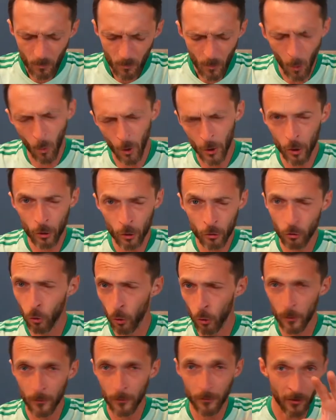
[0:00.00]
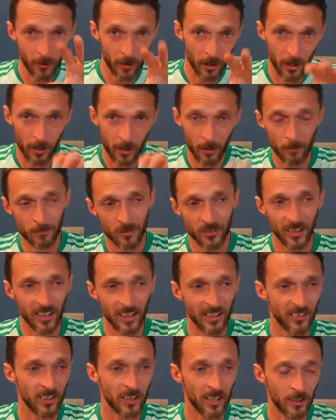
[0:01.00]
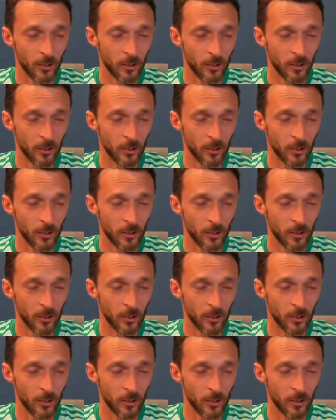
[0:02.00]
one or two of the slice,